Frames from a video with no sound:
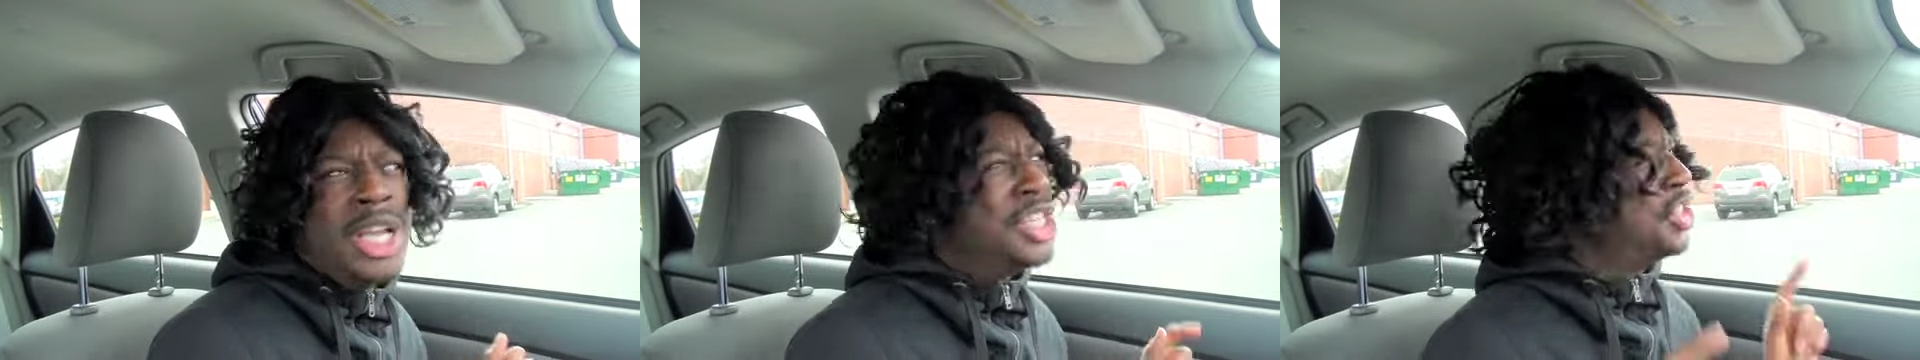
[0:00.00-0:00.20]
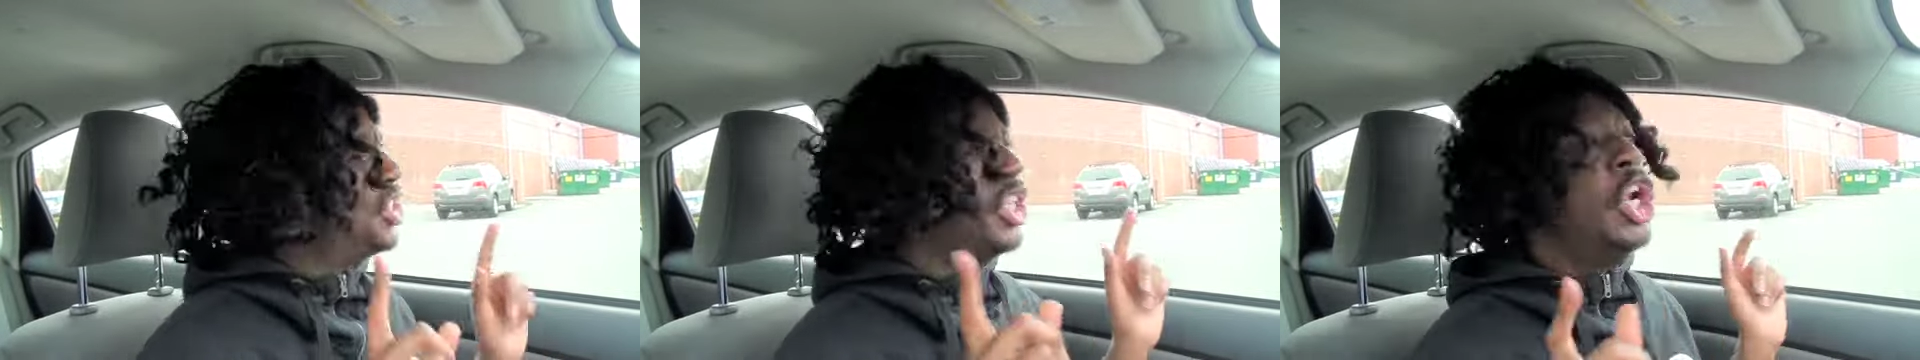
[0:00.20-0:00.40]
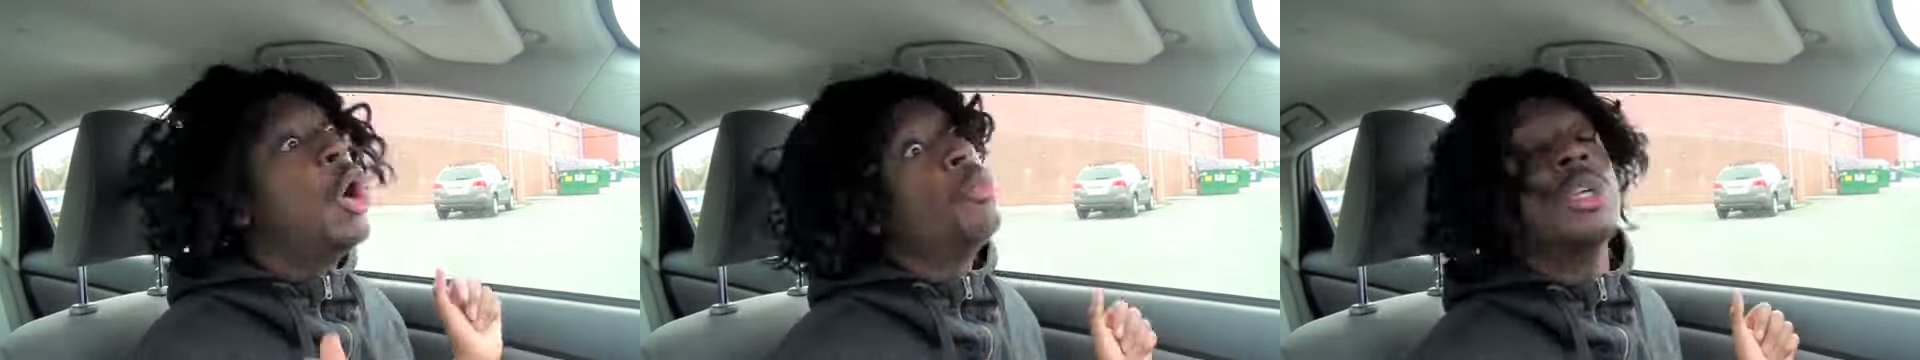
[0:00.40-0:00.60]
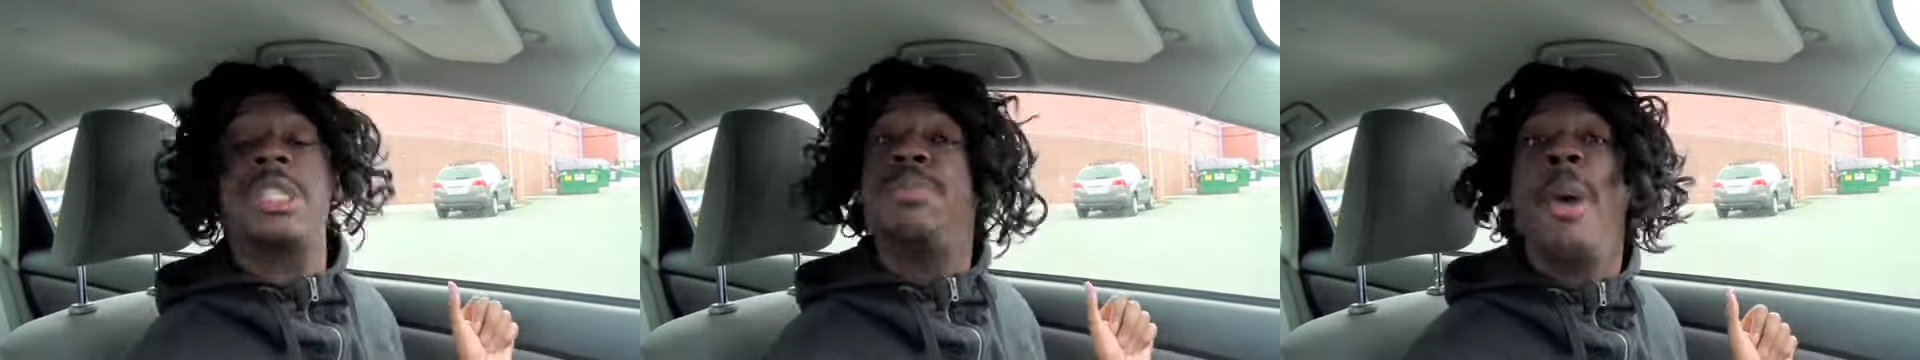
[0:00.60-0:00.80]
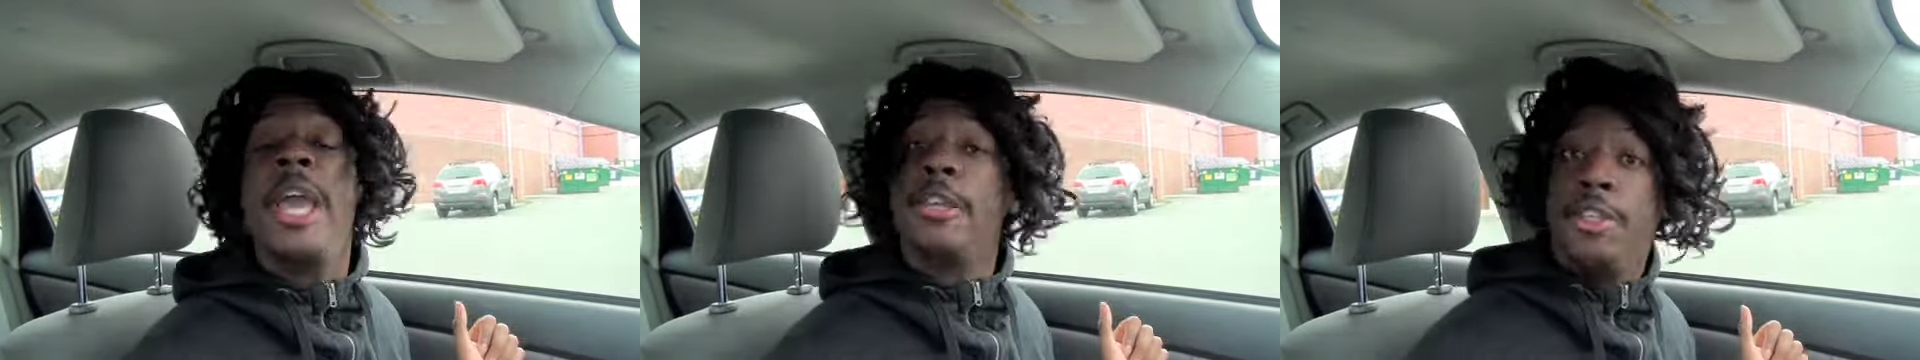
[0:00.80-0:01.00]
she don't
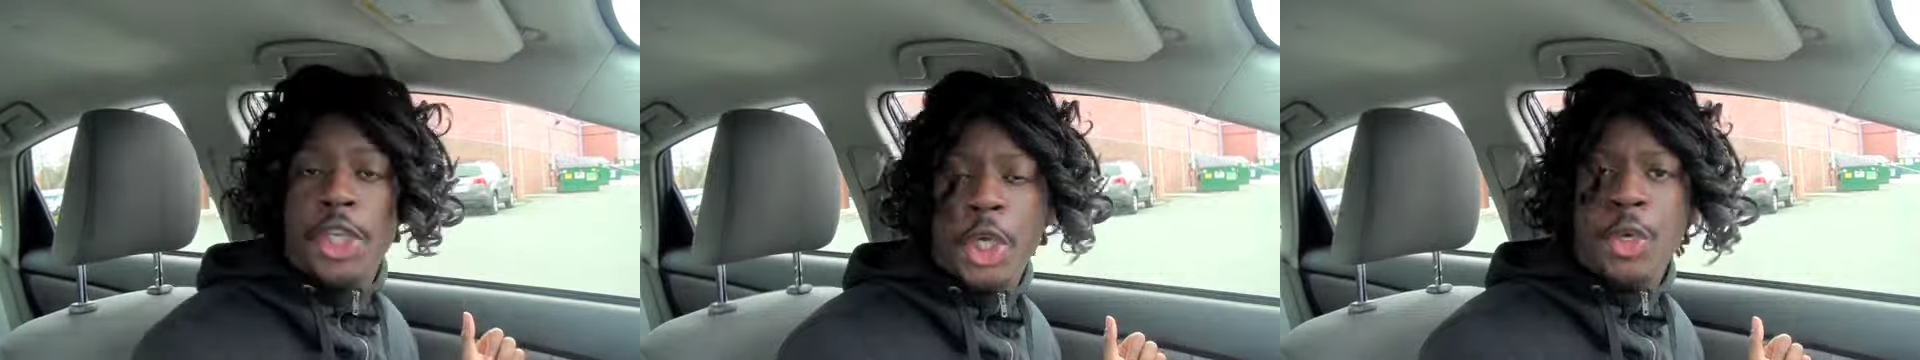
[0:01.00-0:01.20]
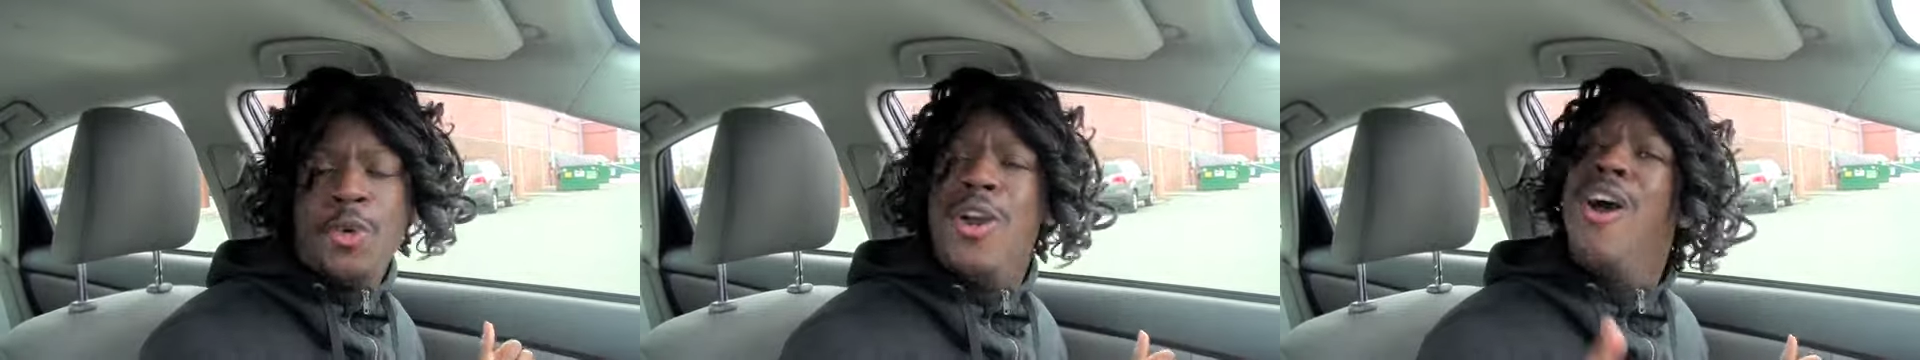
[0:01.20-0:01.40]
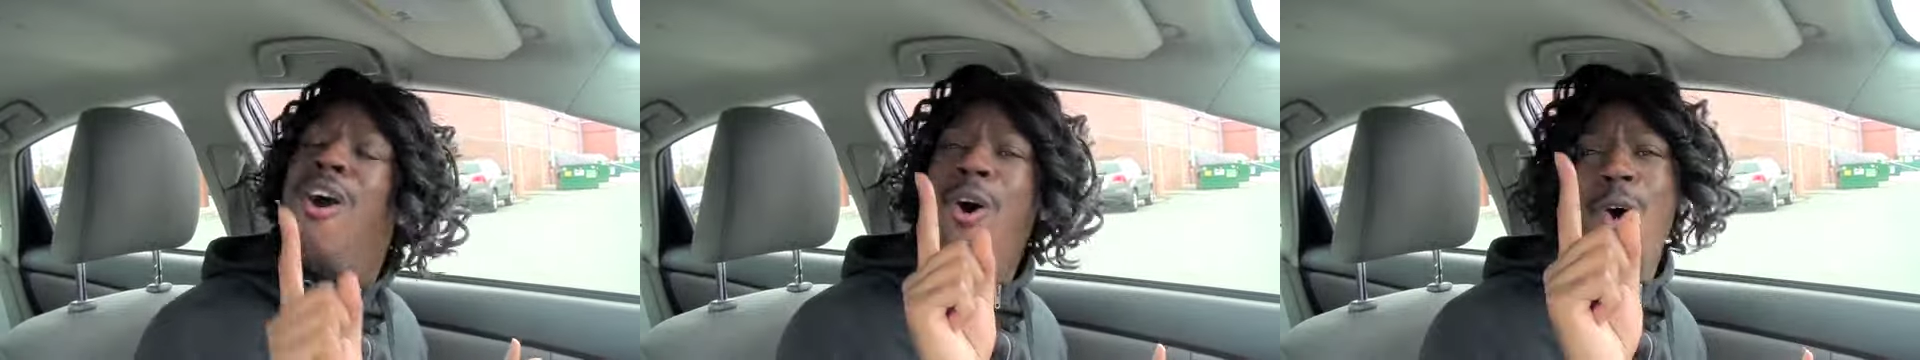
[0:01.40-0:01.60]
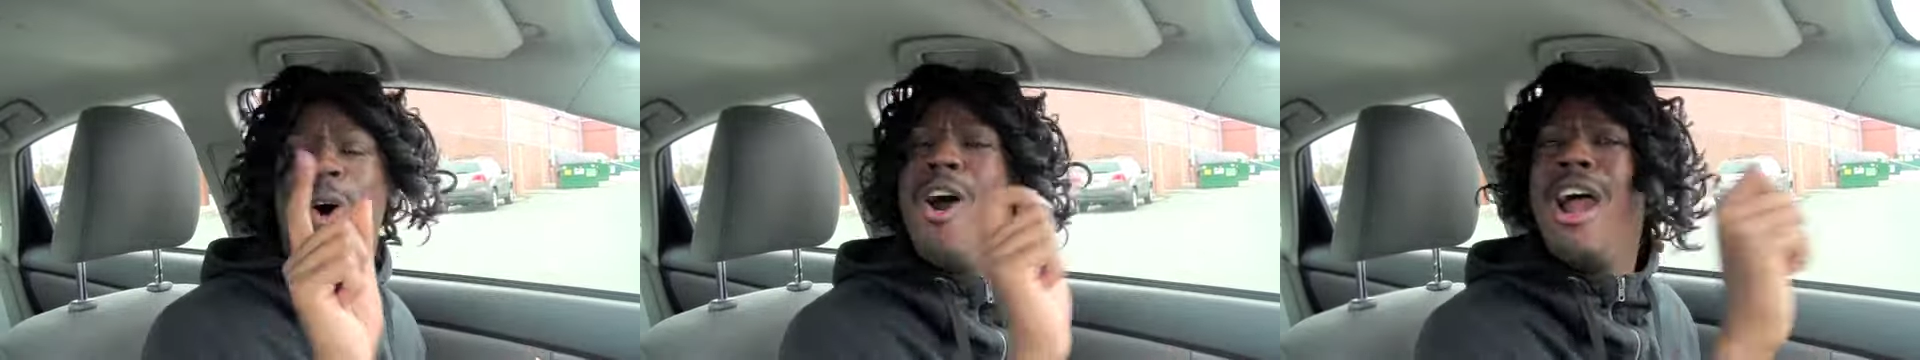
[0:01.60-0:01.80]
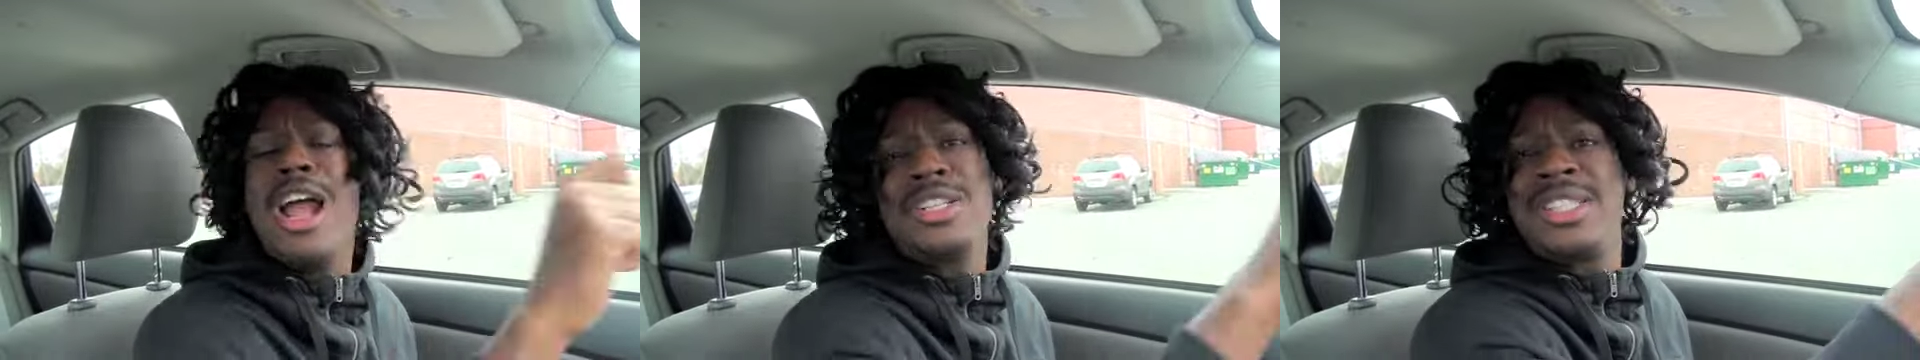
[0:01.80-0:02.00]
respect you
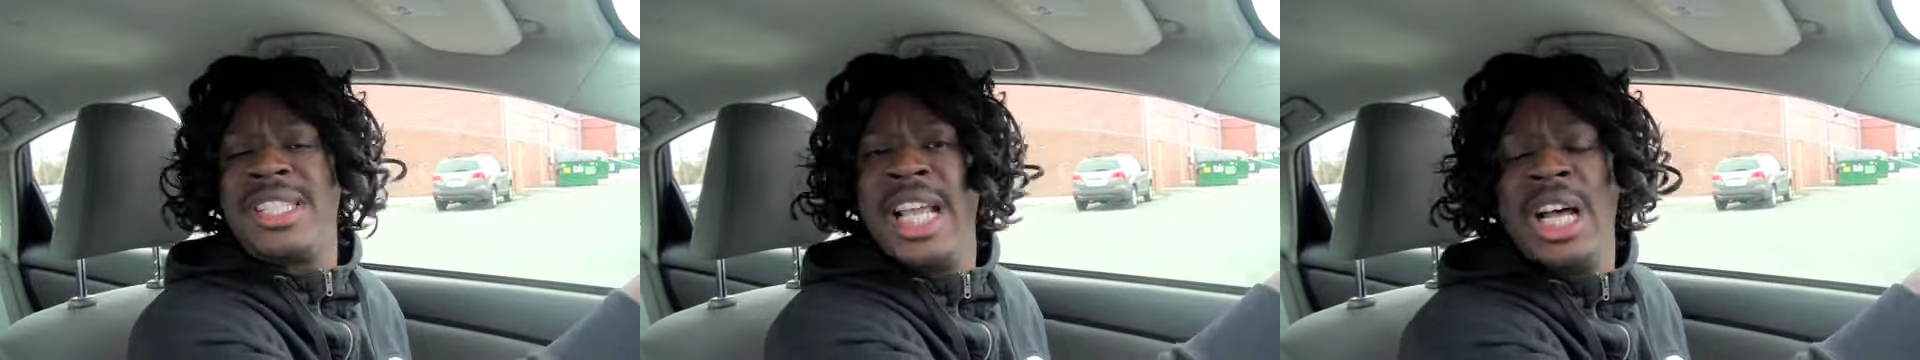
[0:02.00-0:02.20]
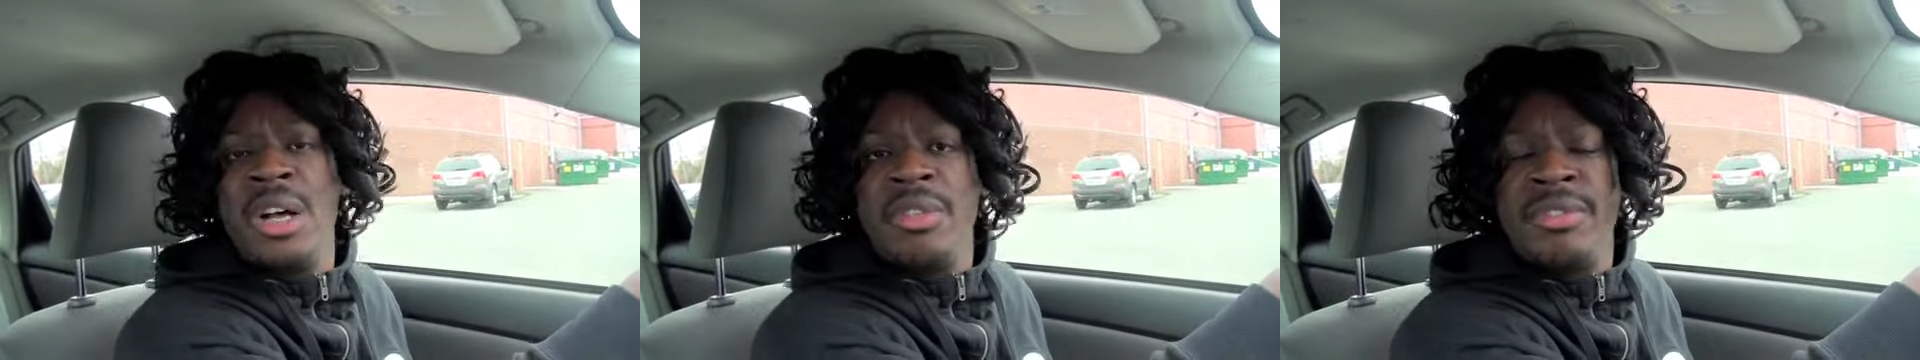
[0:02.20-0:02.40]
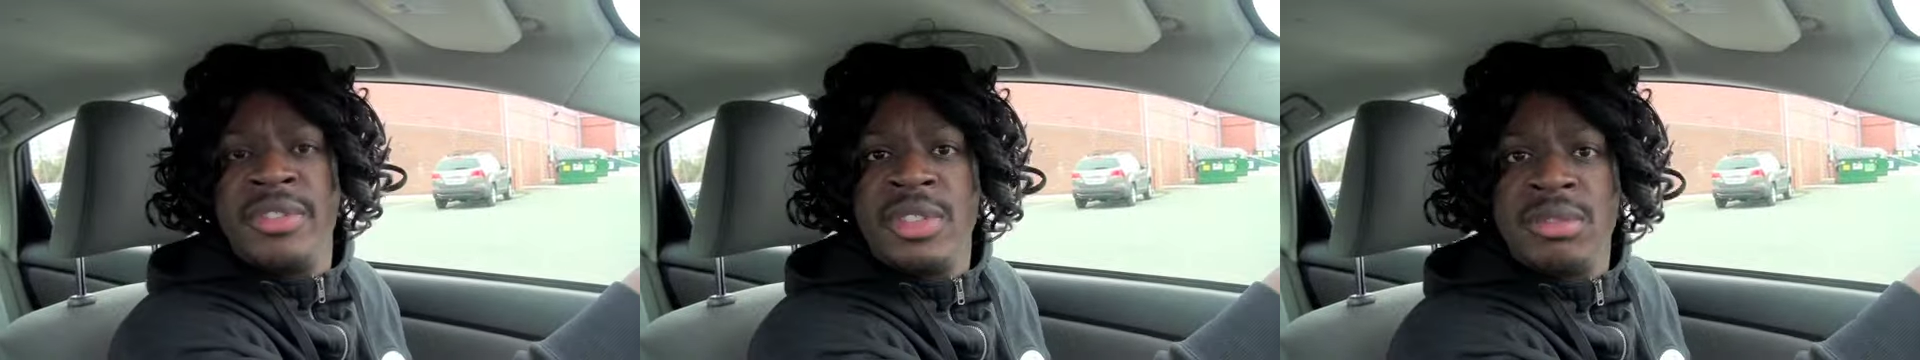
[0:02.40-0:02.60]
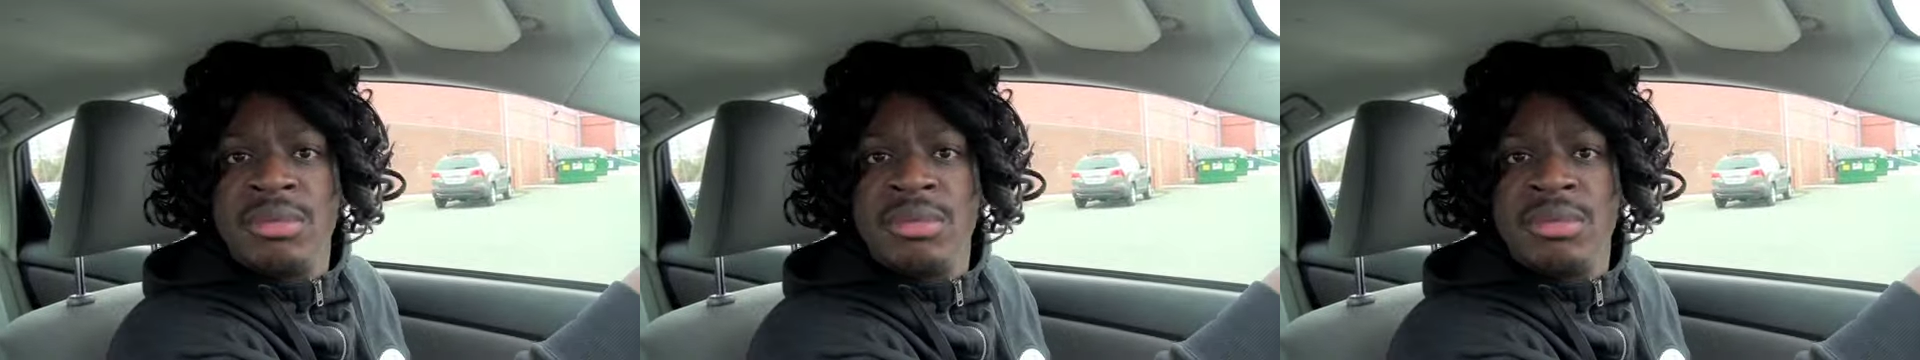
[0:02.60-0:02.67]
or herself.